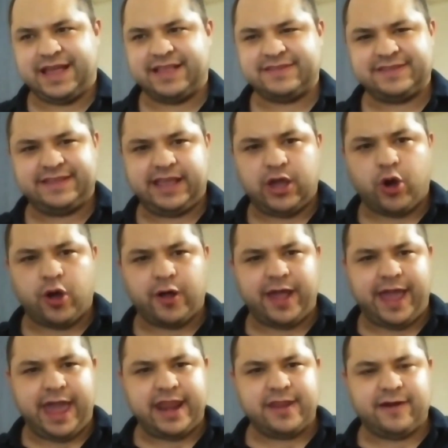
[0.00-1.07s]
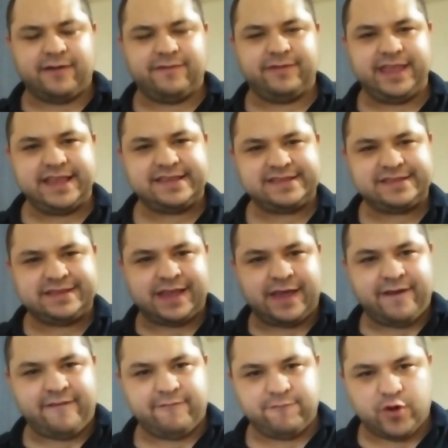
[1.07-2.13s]
That's the end of this
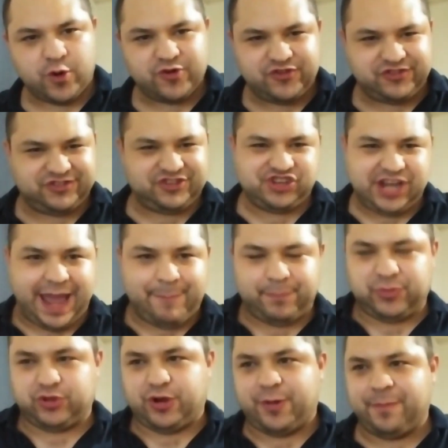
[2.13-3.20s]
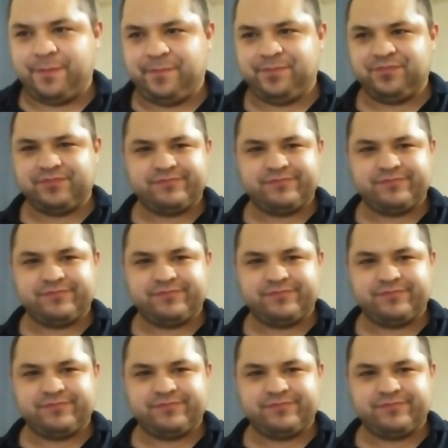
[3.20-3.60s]
verse chapter.